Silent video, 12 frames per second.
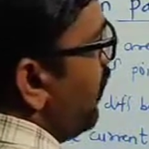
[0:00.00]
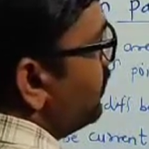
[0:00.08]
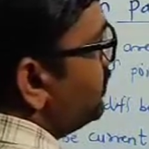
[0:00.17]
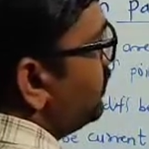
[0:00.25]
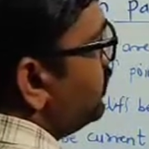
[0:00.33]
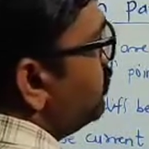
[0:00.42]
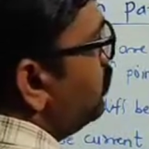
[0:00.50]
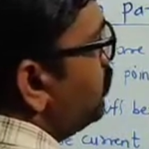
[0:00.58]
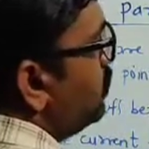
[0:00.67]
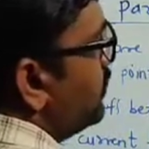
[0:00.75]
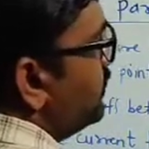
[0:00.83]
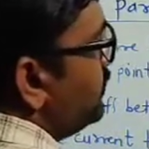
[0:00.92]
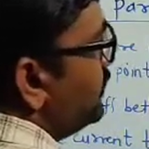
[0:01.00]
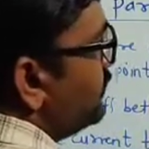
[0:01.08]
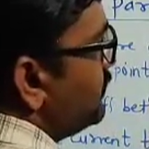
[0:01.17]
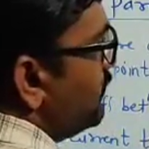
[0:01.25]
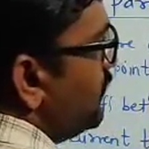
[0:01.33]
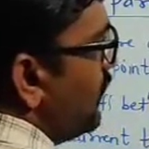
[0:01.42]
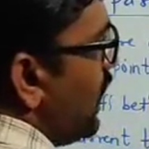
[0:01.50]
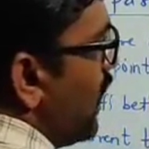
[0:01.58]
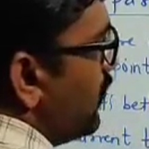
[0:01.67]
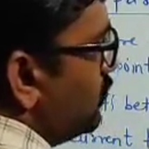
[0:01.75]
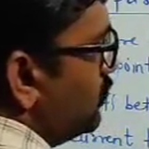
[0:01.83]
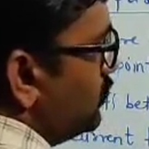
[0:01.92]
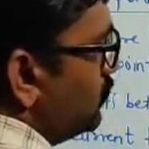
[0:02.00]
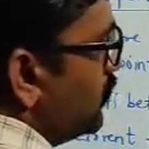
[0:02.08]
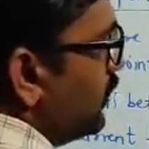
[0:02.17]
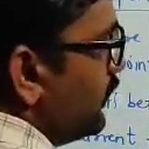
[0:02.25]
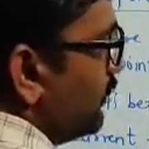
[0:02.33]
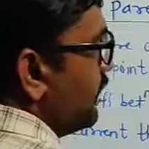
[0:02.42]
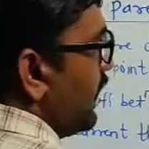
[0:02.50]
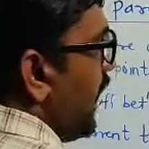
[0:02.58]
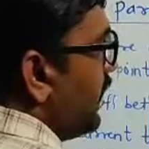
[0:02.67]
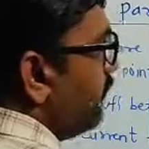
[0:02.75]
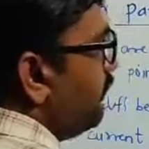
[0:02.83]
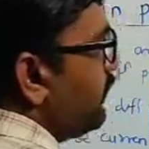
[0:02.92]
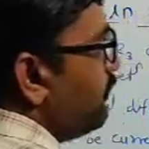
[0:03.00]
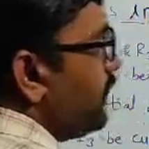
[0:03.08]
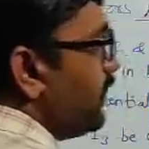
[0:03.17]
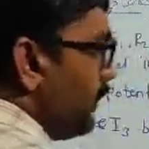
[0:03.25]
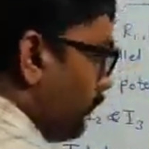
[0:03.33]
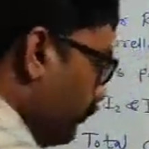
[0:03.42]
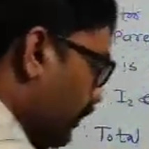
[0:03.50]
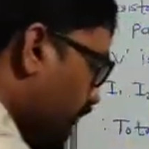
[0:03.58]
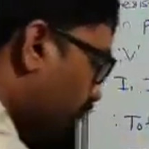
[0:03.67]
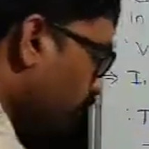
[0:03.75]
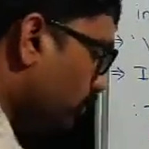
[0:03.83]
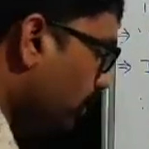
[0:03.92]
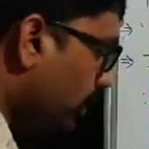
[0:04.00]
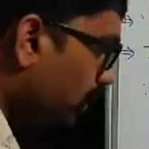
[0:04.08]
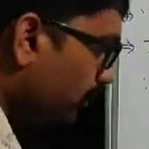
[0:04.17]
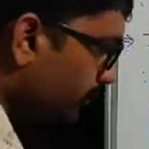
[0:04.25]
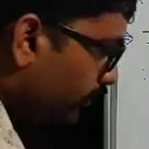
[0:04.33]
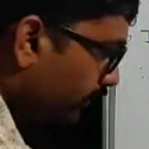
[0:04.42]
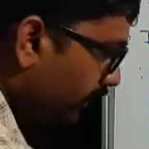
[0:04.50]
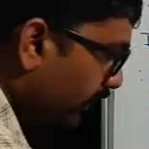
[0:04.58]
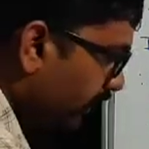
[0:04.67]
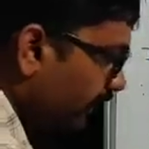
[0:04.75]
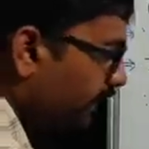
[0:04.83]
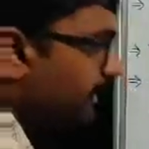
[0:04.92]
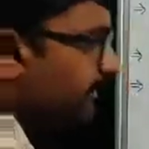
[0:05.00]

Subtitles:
passing through resistor R2, that will be equal to V